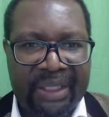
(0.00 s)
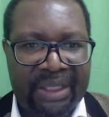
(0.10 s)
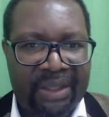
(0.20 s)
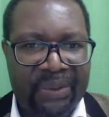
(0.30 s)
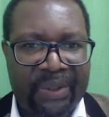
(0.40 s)
you
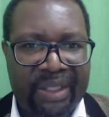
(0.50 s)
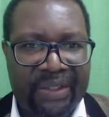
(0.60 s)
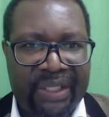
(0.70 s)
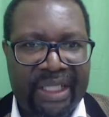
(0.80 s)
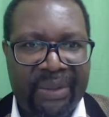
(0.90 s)
can do the
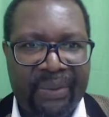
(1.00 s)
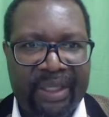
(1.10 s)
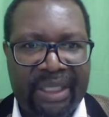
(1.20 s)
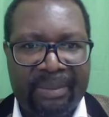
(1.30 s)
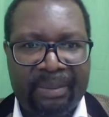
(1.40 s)
training
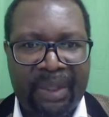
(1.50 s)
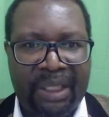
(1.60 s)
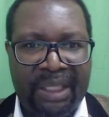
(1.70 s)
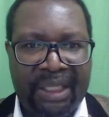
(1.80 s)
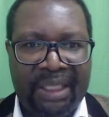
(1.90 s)
with them.
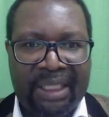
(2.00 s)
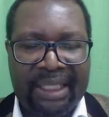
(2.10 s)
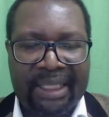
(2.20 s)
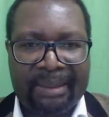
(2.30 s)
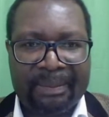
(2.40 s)

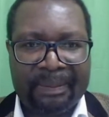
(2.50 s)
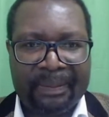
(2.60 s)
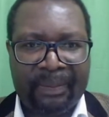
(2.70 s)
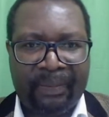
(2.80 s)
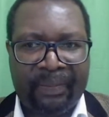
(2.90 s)
I